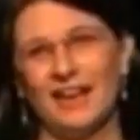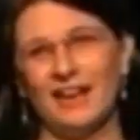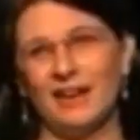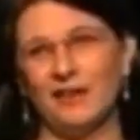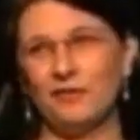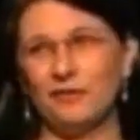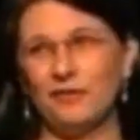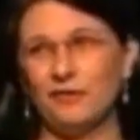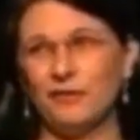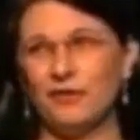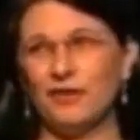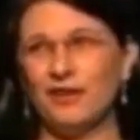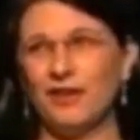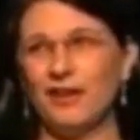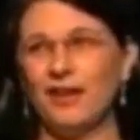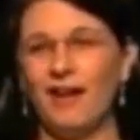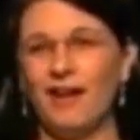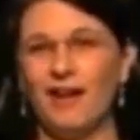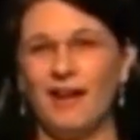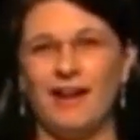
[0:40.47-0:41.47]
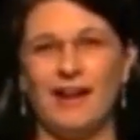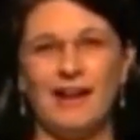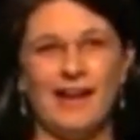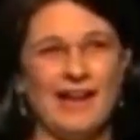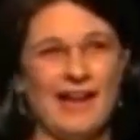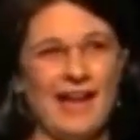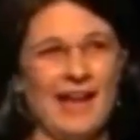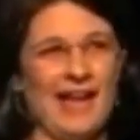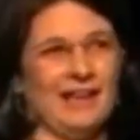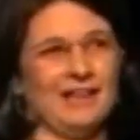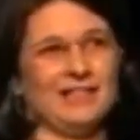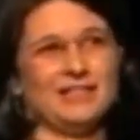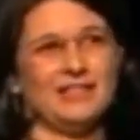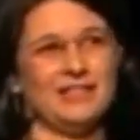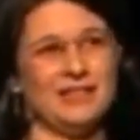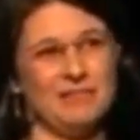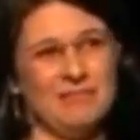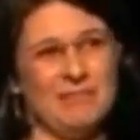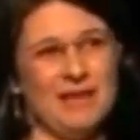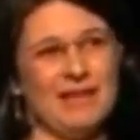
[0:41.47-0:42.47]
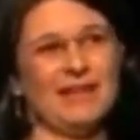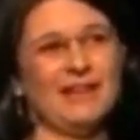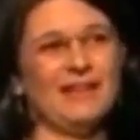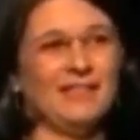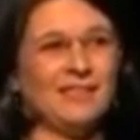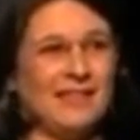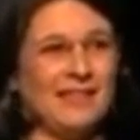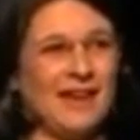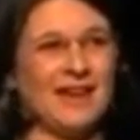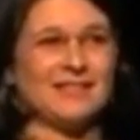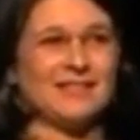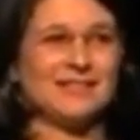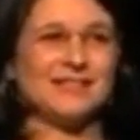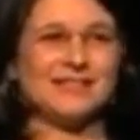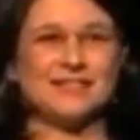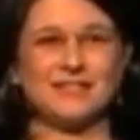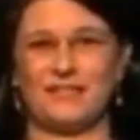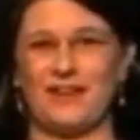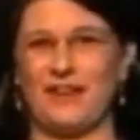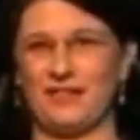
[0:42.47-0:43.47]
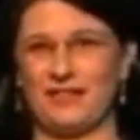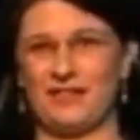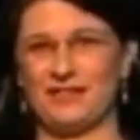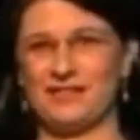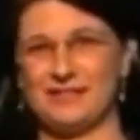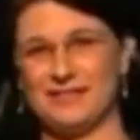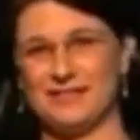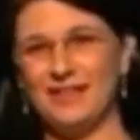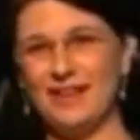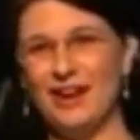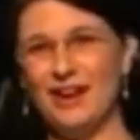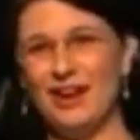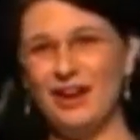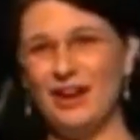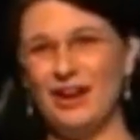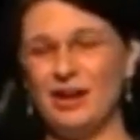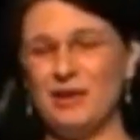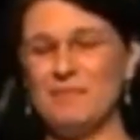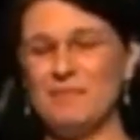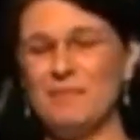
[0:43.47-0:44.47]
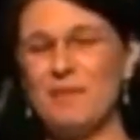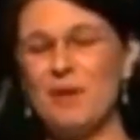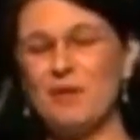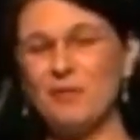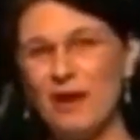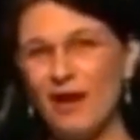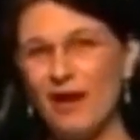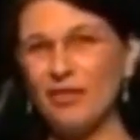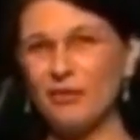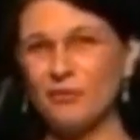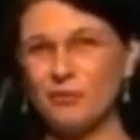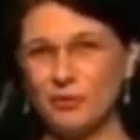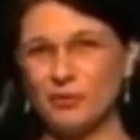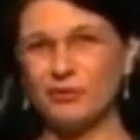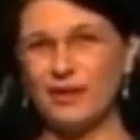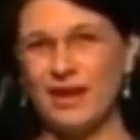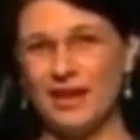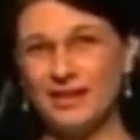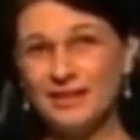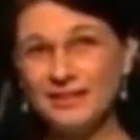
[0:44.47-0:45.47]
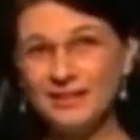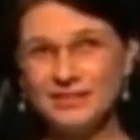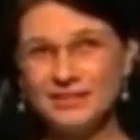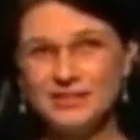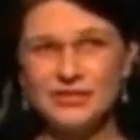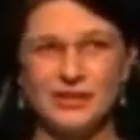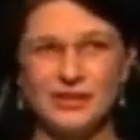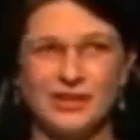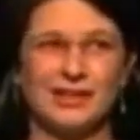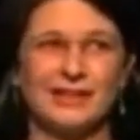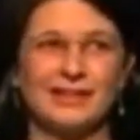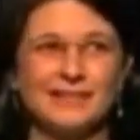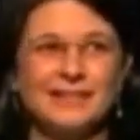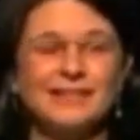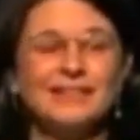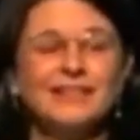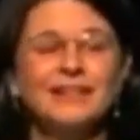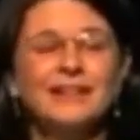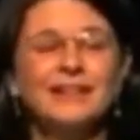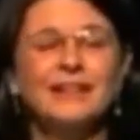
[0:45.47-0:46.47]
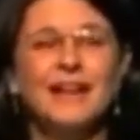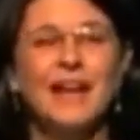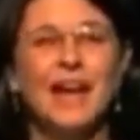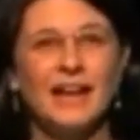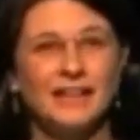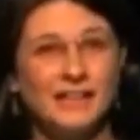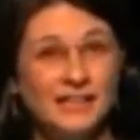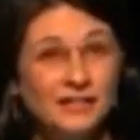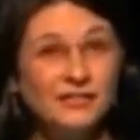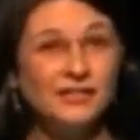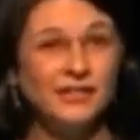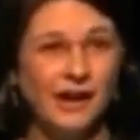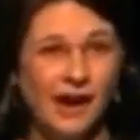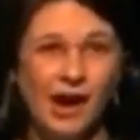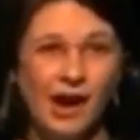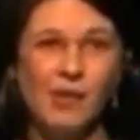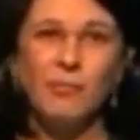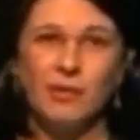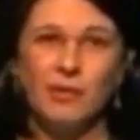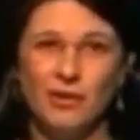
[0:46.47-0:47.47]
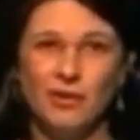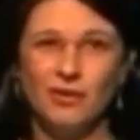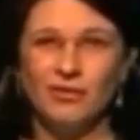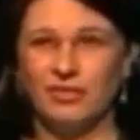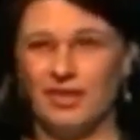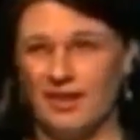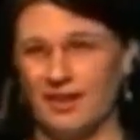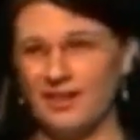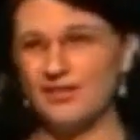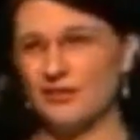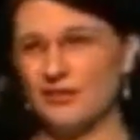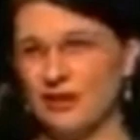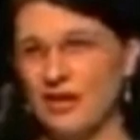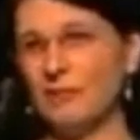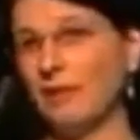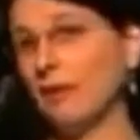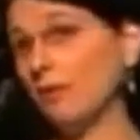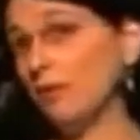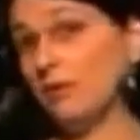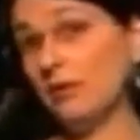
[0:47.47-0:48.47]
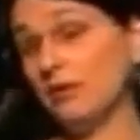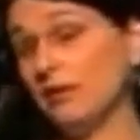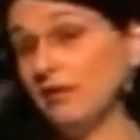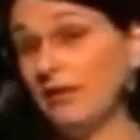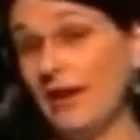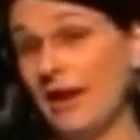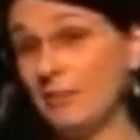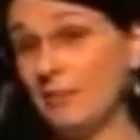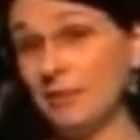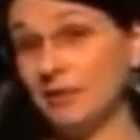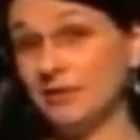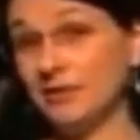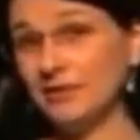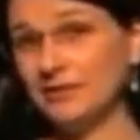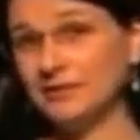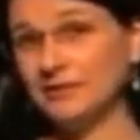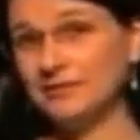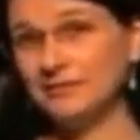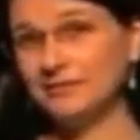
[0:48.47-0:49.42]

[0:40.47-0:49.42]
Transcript: if I and the many thousands of others around the world and in Australia had given up on that dream, it wouldn't have happened.